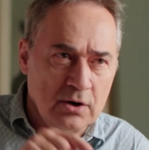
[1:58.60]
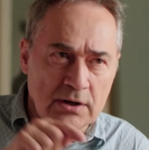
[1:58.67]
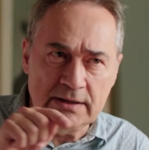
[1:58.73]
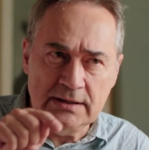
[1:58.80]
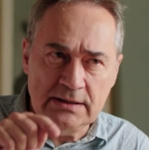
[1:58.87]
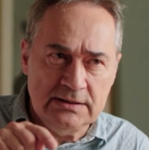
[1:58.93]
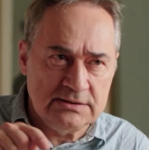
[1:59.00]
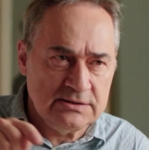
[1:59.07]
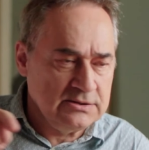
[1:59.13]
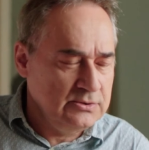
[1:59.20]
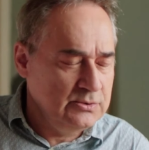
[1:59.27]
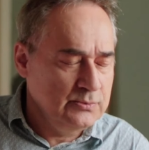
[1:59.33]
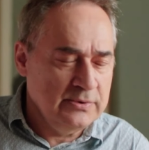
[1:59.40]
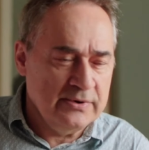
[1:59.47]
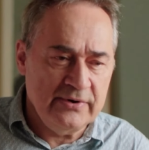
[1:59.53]
colleagues
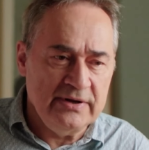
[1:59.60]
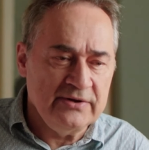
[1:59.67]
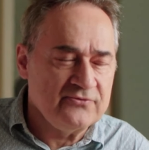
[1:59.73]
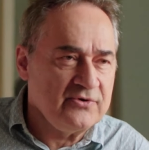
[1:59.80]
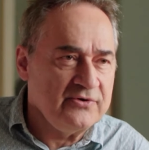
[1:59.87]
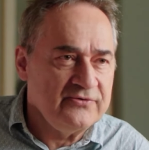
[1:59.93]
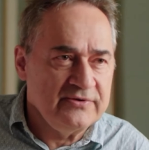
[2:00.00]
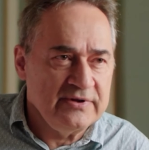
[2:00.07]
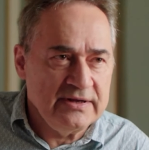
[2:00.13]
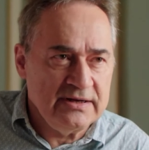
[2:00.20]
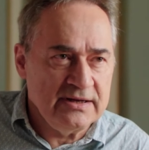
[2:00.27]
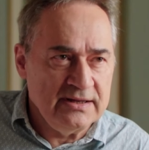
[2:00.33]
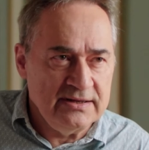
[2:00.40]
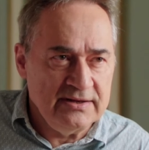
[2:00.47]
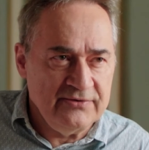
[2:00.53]
who were interested
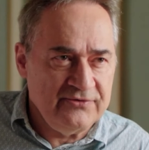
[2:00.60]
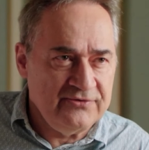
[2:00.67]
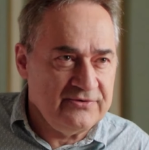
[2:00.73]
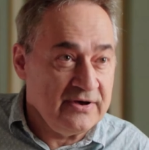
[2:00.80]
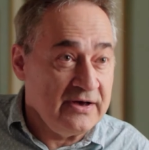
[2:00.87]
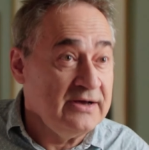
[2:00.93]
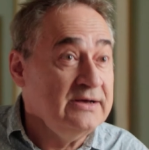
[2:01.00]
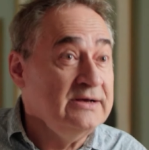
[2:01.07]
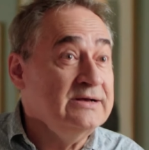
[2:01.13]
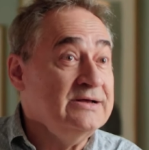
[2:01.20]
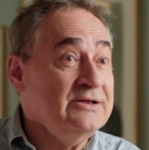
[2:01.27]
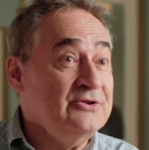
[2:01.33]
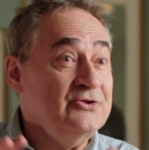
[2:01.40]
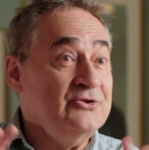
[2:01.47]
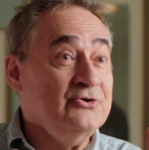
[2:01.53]
in this
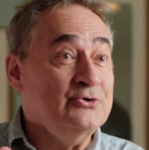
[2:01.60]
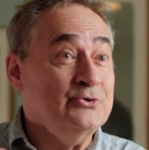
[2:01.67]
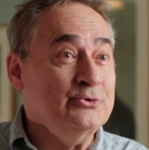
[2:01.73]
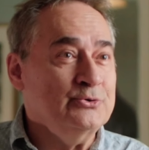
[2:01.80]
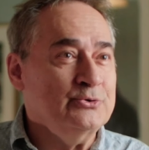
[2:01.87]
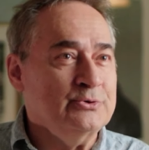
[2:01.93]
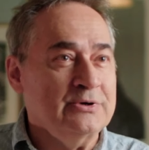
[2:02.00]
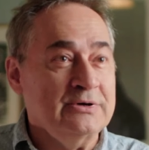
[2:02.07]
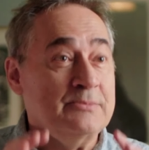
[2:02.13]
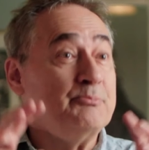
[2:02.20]
new,